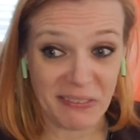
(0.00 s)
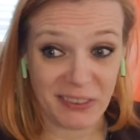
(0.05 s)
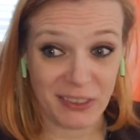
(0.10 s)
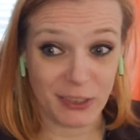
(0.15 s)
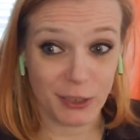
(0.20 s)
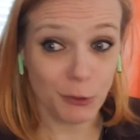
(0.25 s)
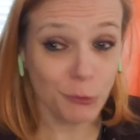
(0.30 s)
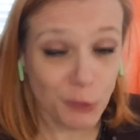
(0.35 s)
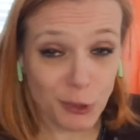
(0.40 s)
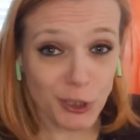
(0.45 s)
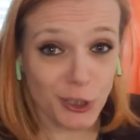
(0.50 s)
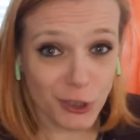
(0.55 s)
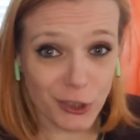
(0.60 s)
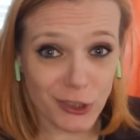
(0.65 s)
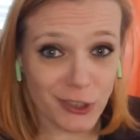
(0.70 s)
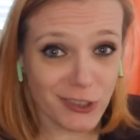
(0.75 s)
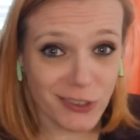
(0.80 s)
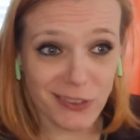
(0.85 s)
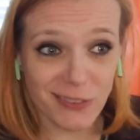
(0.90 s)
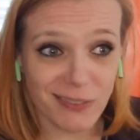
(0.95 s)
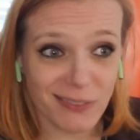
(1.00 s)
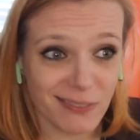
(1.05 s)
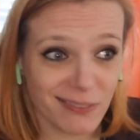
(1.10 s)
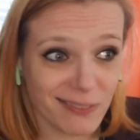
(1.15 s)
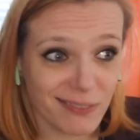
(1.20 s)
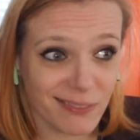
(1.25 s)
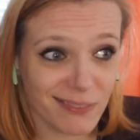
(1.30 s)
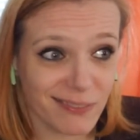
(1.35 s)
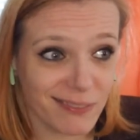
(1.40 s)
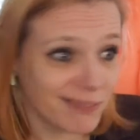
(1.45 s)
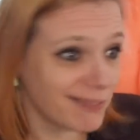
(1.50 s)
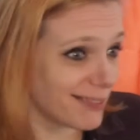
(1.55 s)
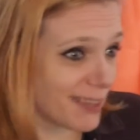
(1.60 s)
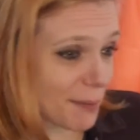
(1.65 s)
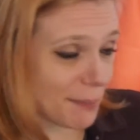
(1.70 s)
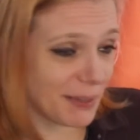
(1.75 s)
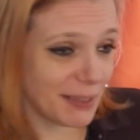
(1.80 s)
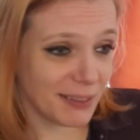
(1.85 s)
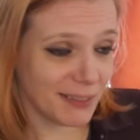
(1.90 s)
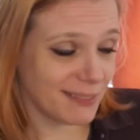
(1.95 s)
You shouldn't.
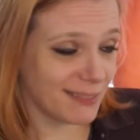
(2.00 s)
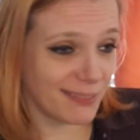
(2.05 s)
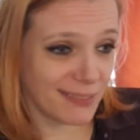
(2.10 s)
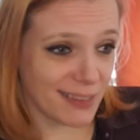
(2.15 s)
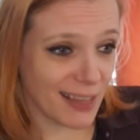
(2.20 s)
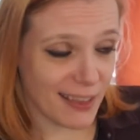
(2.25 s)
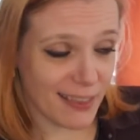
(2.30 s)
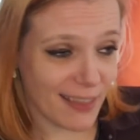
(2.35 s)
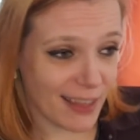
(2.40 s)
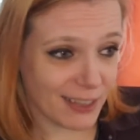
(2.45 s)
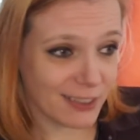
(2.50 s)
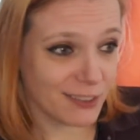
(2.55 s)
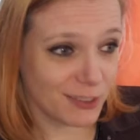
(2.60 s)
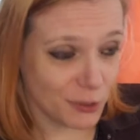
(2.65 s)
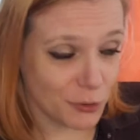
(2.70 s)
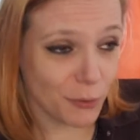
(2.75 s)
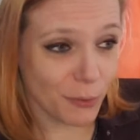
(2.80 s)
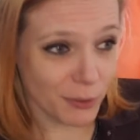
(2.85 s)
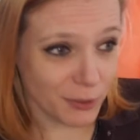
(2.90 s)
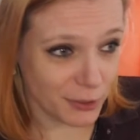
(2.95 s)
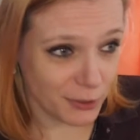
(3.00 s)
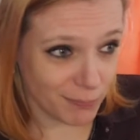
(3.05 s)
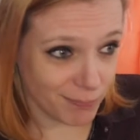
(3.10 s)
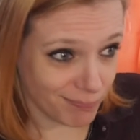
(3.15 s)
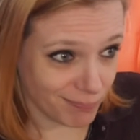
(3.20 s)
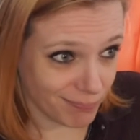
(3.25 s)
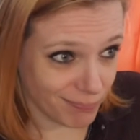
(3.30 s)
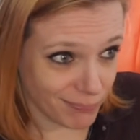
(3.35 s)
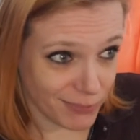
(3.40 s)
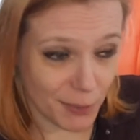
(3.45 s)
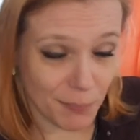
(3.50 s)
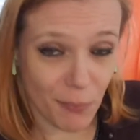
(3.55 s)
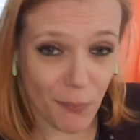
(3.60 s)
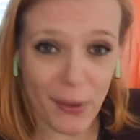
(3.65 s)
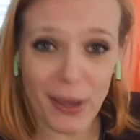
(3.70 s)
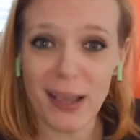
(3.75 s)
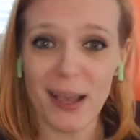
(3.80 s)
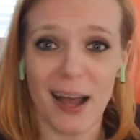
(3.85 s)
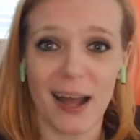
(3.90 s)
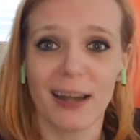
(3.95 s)
That's you. You
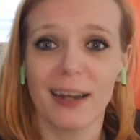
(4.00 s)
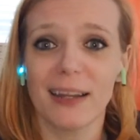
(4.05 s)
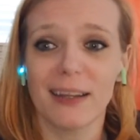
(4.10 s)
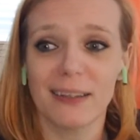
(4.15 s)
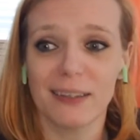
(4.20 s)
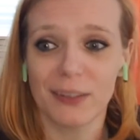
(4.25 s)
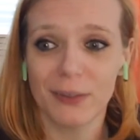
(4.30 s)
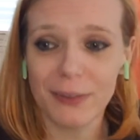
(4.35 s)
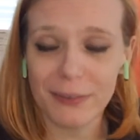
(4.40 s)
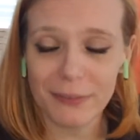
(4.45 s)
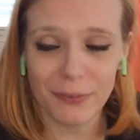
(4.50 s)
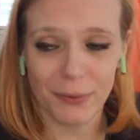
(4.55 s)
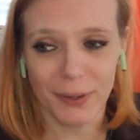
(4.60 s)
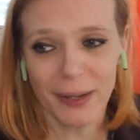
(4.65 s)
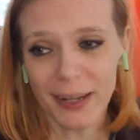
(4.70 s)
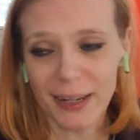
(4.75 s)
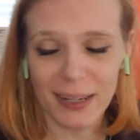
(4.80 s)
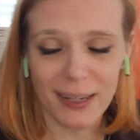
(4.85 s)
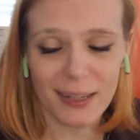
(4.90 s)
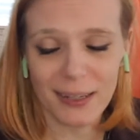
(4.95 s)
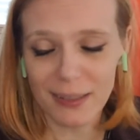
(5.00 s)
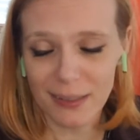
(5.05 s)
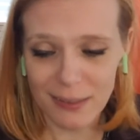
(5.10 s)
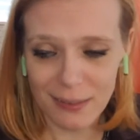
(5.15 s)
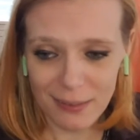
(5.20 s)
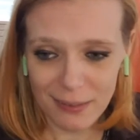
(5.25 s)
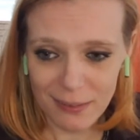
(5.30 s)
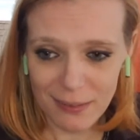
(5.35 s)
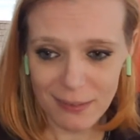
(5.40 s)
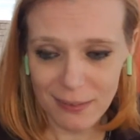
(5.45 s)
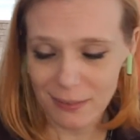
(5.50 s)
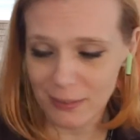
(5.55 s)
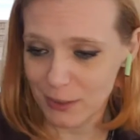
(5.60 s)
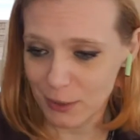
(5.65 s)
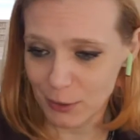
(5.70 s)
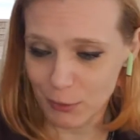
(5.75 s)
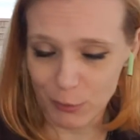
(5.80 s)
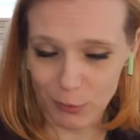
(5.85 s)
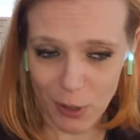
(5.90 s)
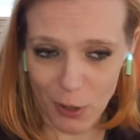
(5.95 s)
boycott it. You avoid it.
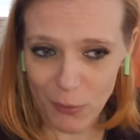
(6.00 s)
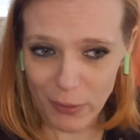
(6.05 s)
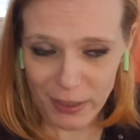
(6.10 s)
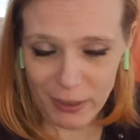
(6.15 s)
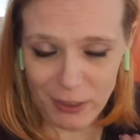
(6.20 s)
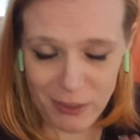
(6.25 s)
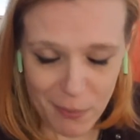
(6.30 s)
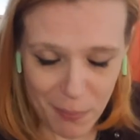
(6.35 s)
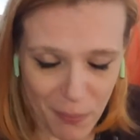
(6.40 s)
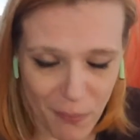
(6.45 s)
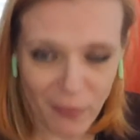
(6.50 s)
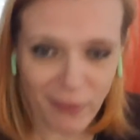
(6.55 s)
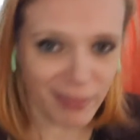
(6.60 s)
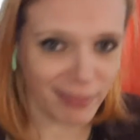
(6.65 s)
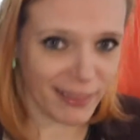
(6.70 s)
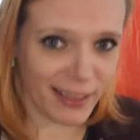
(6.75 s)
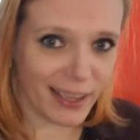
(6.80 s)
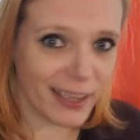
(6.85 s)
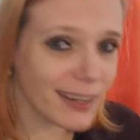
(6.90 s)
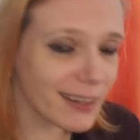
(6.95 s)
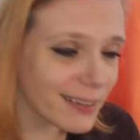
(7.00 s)
You don't support that.